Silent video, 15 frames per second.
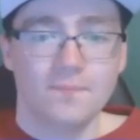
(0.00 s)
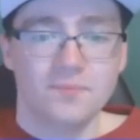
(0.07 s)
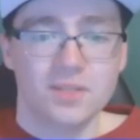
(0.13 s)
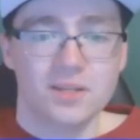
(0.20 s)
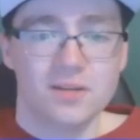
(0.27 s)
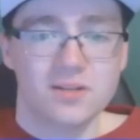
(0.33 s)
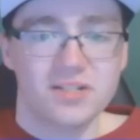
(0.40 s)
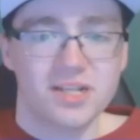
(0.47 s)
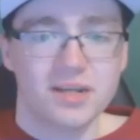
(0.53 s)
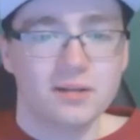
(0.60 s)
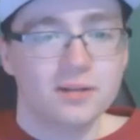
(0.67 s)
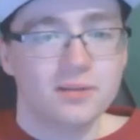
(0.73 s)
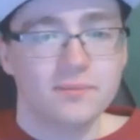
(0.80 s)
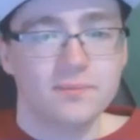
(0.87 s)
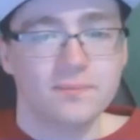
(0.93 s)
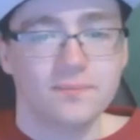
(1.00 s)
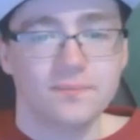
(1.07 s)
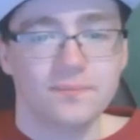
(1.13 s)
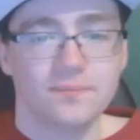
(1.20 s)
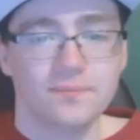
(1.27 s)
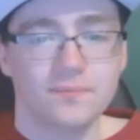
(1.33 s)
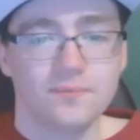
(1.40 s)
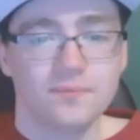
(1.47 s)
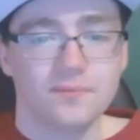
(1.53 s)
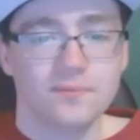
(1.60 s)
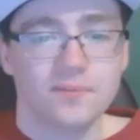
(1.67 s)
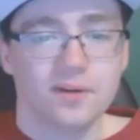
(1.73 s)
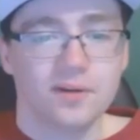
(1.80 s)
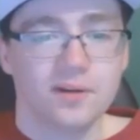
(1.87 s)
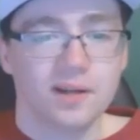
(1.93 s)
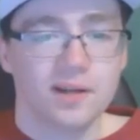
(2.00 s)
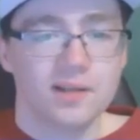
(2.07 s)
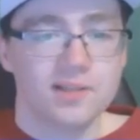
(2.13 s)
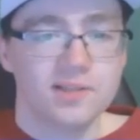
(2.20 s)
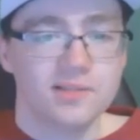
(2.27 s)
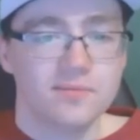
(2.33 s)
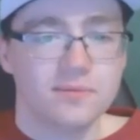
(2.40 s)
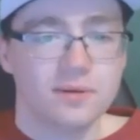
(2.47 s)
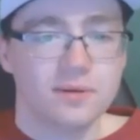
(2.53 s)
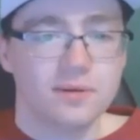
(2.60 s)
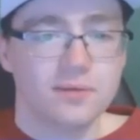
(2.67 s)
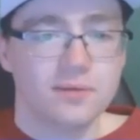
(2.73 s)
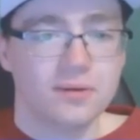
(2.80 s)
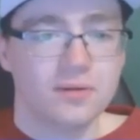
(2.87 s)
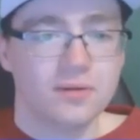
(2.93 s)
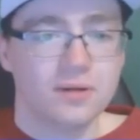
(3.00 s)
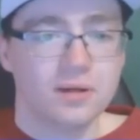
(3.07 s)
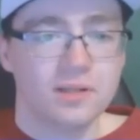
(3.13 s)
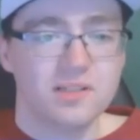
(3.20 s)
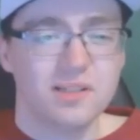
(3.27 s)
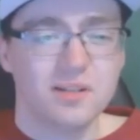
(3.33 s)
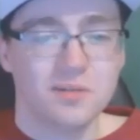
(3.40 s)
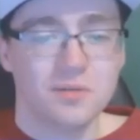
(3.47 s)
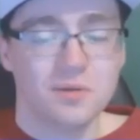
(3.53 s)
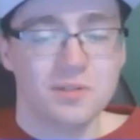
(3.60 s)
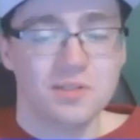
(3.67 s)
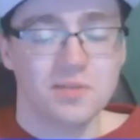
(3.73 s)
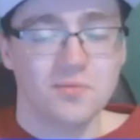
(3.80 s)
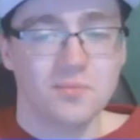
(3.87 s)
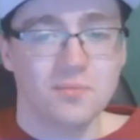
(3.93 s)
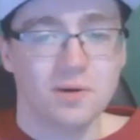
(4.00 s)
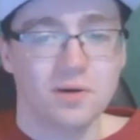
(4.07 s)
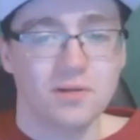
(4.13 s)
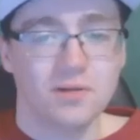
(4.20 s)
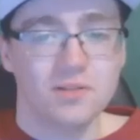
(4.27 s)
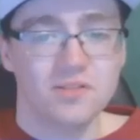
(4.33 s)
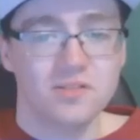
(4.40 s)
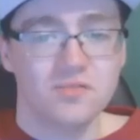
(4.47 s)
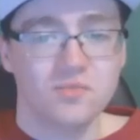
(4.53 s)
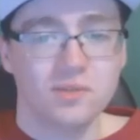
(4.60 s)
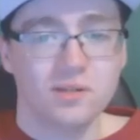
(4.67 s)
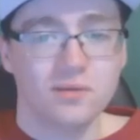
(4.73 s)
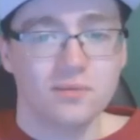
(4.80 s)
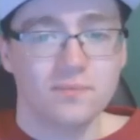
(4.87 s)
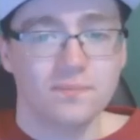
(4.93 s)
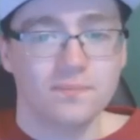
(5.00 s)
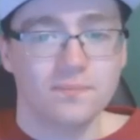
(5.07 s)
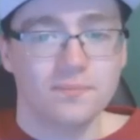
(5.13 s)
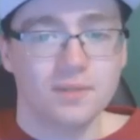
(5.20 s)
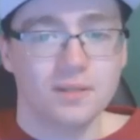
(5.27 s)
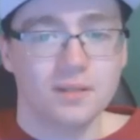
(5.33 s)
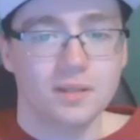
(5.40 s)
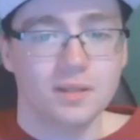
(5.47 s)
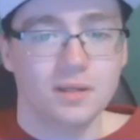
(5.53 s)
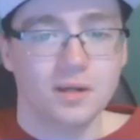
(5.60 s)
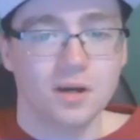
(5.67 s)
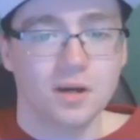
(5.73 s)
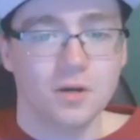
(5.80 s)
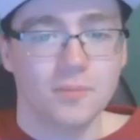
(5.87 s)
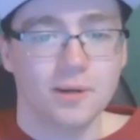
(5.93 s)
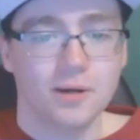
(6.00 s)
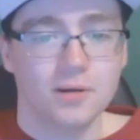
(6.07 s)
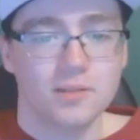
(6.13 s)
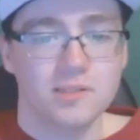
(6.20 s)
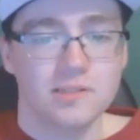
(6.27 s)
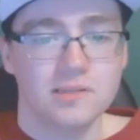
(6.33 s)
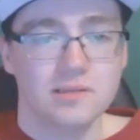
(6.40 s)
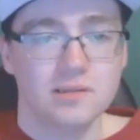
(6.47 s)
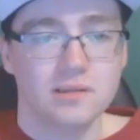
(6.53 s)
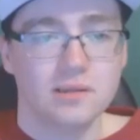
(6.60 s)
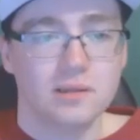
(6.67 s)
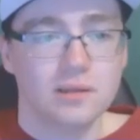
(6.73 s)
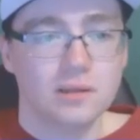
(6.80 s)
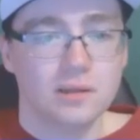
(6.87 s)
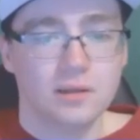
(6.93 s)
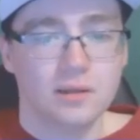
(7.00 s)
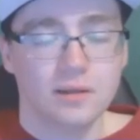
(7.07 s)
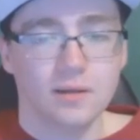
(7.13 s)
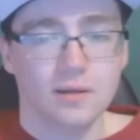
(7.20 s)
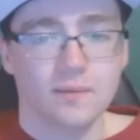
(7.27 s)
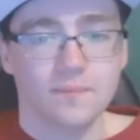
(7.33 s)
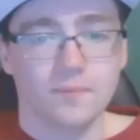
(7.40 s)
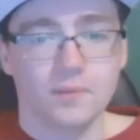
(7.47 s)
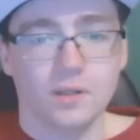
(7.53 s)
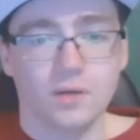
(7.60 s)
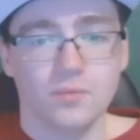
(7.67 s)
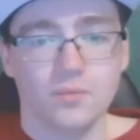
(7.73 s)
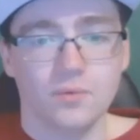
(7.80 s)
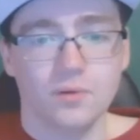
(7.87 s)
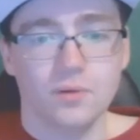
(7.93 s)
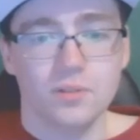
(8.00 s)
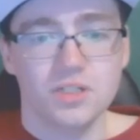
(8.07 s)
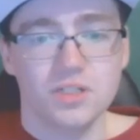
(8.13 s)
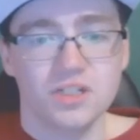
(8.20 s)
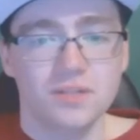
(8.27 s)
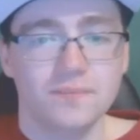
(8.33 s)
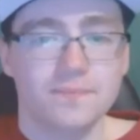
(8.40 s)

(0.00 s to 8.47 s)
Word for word: Here's Shadow. Very nice, very, very nice, and of course different parts as well, the car parts. Got Rouge,